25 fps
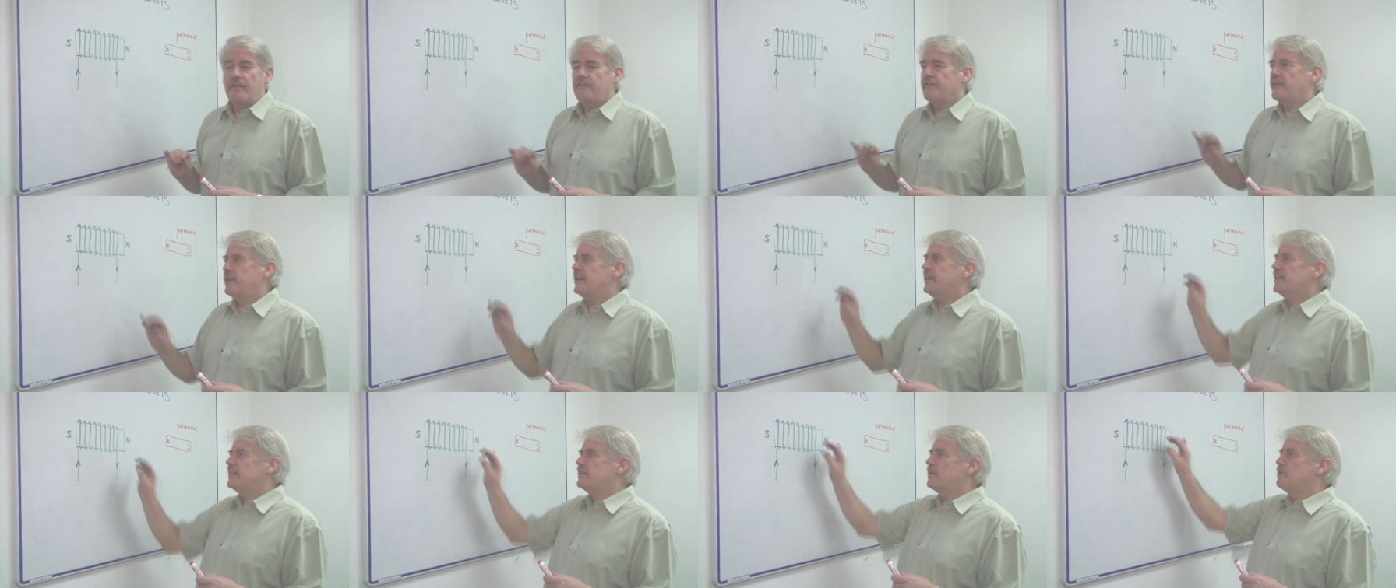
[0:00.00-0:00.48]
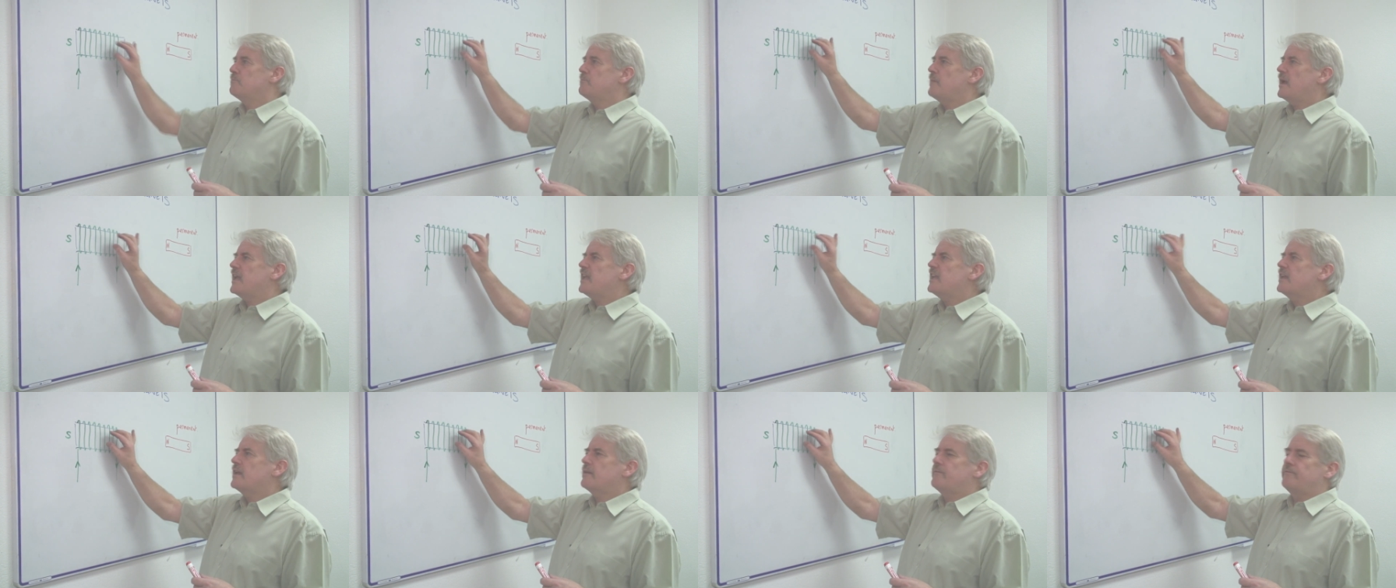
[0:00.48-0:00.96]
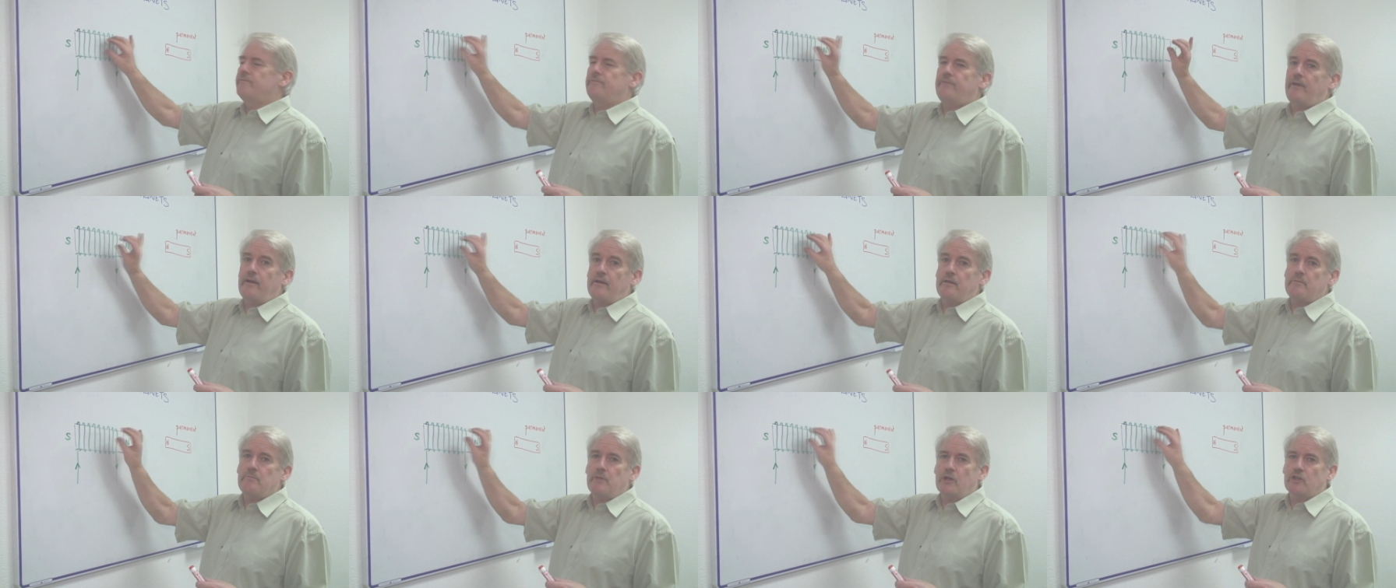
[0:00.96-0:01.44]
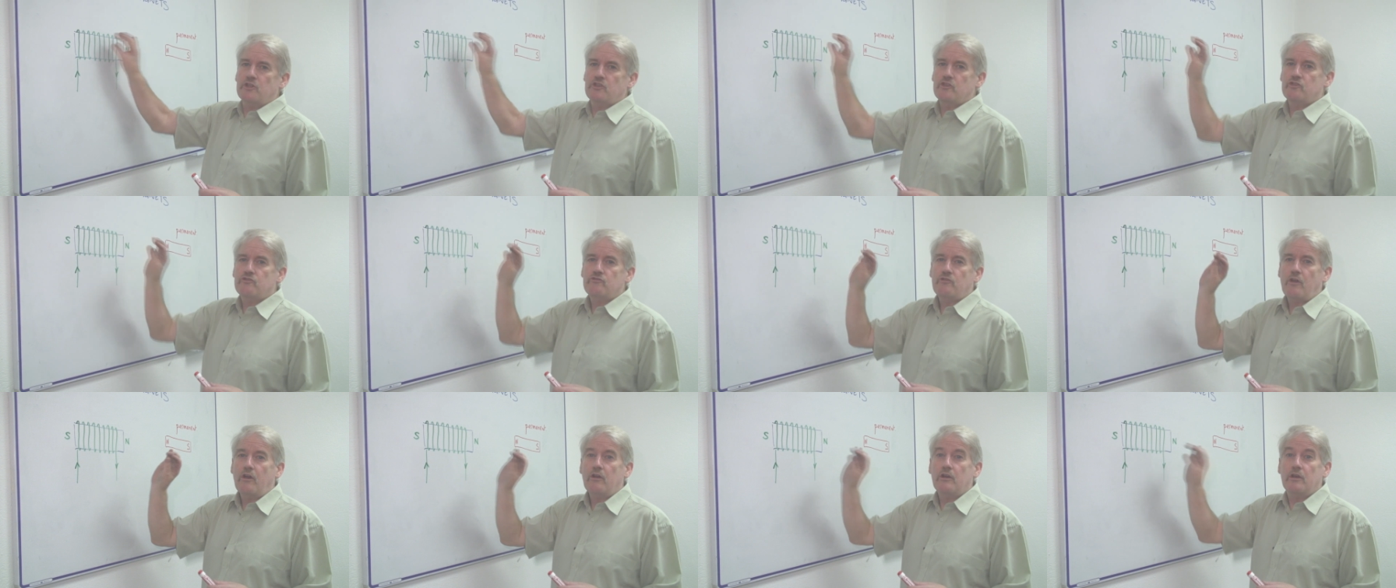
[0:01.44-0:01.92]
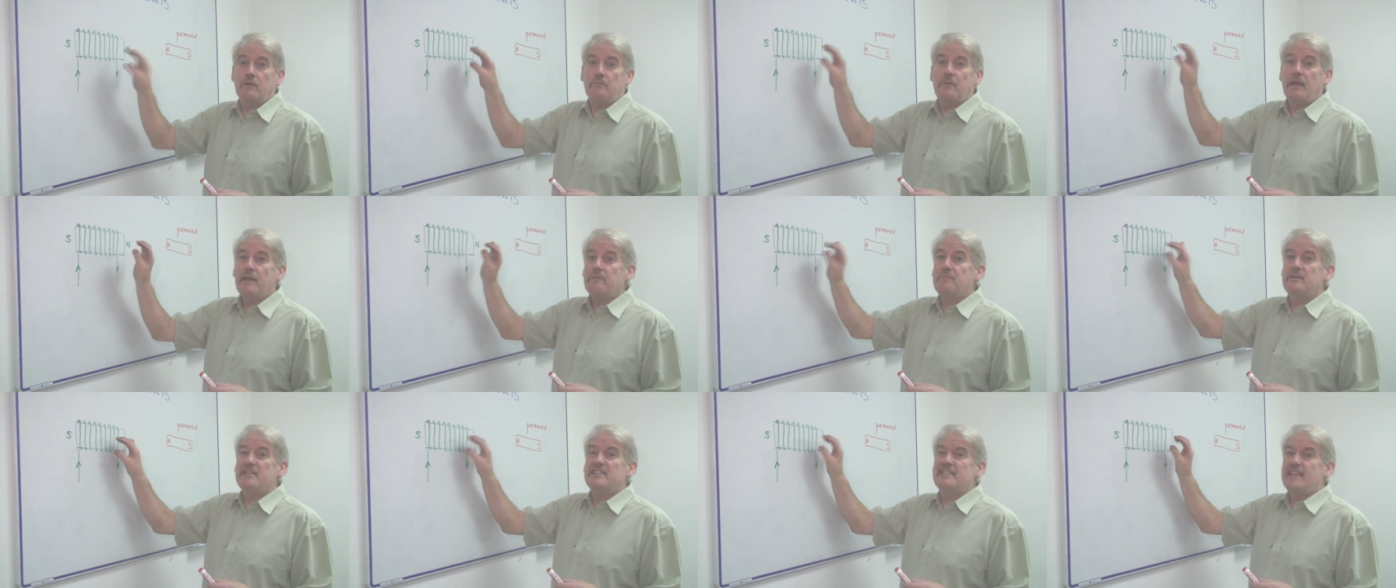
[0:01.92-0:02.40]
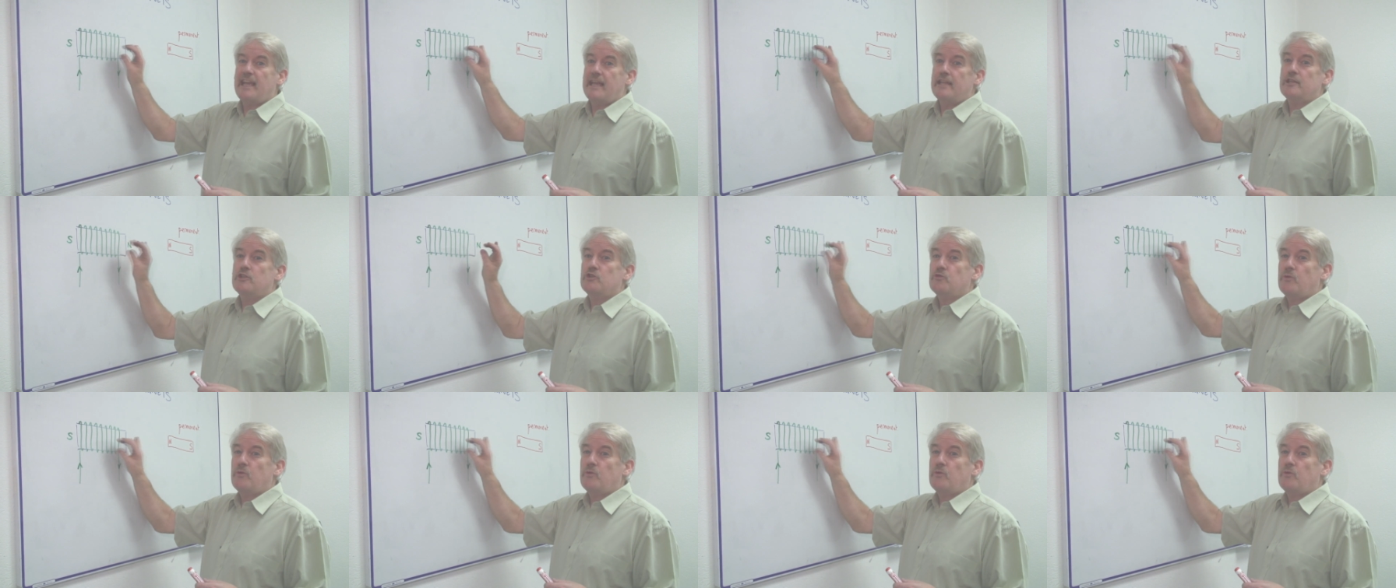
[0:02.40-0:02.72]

then it'll make it very much stronger, maybe ten,